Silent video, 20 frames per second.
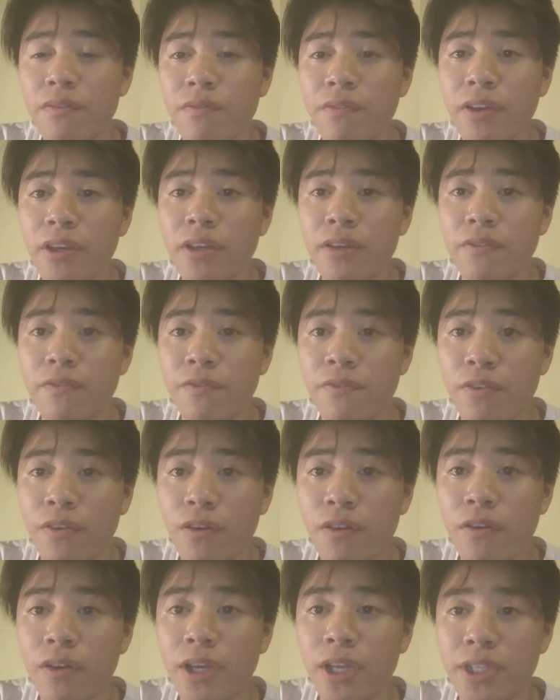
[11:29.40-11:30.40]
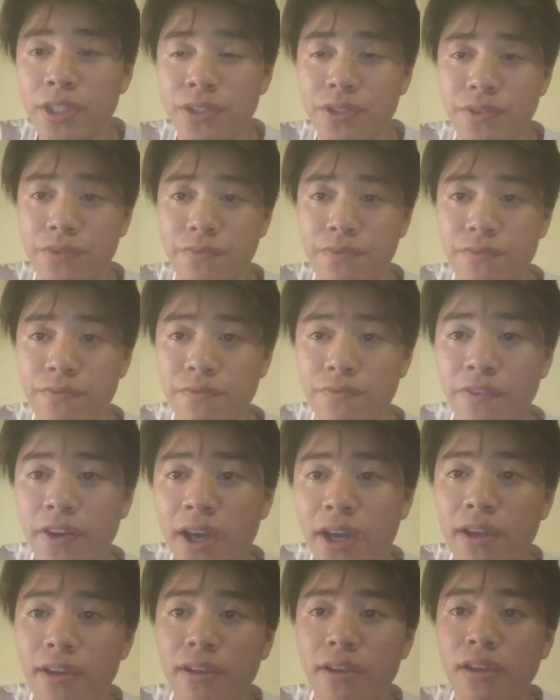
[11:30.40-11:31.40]
Figure 4 and
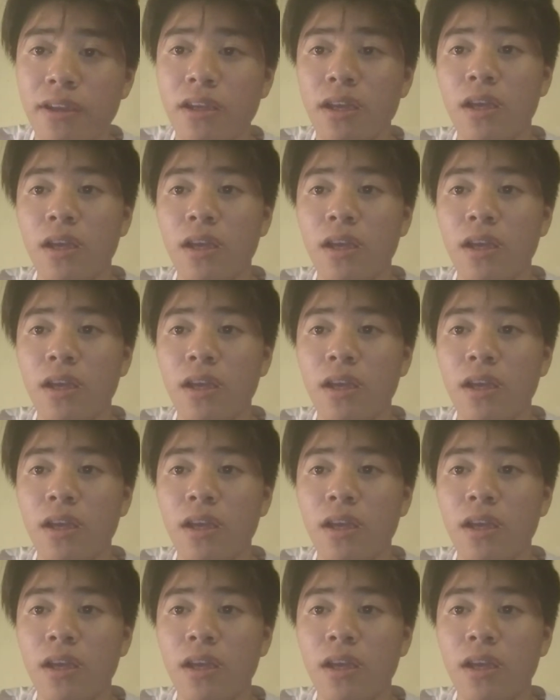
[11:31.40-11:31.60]
5.